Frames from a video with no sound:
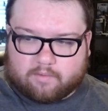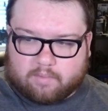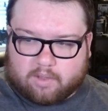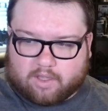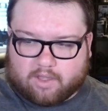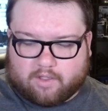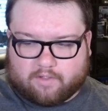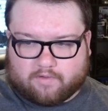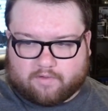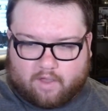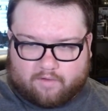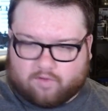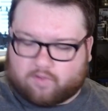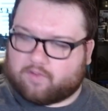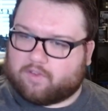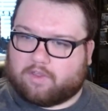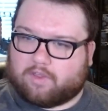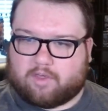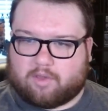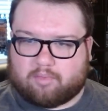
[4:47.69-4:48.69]
because
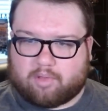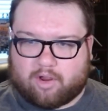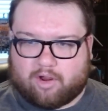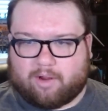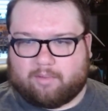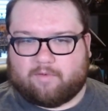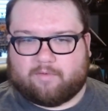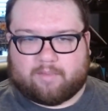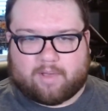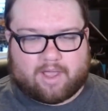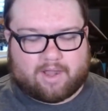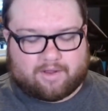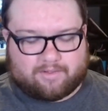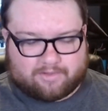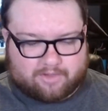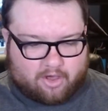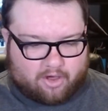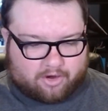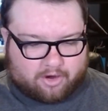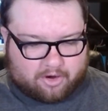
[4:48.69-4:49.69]
obviously the Imperium of Man has
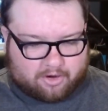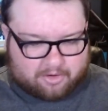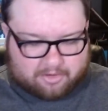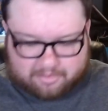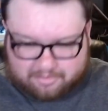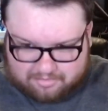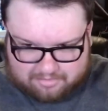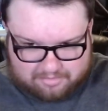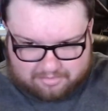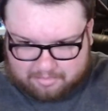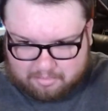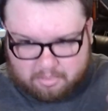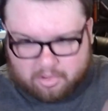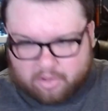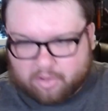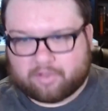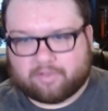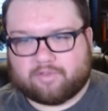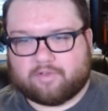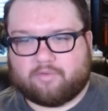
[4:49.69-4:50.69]
conquered
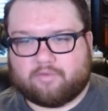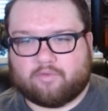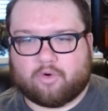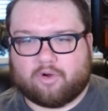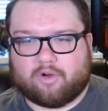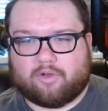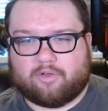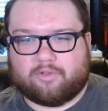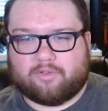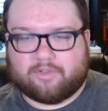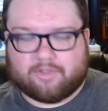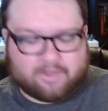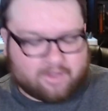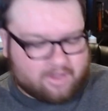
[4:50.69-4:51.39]
millions of worlds.